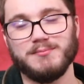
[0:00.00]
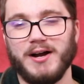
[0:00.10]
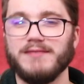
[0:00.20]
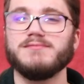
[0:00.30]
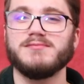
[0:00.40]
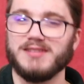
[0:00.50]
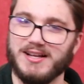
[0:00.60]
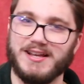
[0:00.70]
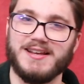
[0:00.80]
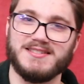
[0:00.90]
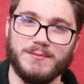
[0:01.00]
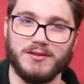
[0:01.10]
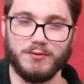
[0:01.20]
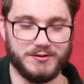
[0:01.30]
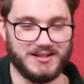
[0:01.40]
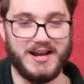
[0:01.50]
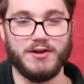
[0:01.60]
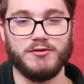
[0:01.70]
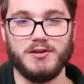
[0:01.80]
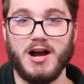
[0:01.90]
But in case someone throws an
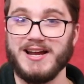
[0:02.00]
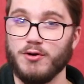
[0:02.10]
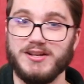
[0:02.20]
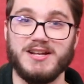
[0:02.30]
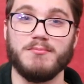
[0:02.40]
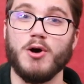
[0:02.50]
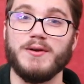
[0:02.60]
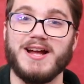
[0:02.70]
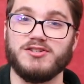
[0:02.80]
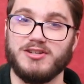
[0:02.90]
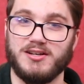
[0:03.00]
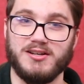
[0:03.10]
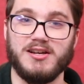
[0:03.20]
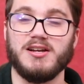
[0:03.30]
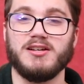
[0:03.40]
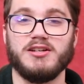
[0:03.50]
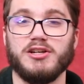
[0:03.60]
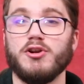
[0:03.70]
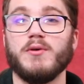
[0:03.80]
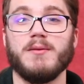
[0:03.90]
Ionian mode at you,
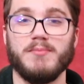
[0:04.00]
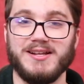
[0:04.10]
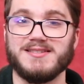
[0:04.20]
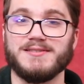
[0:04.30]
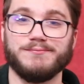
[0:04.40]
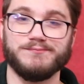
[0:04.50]
you know what it means.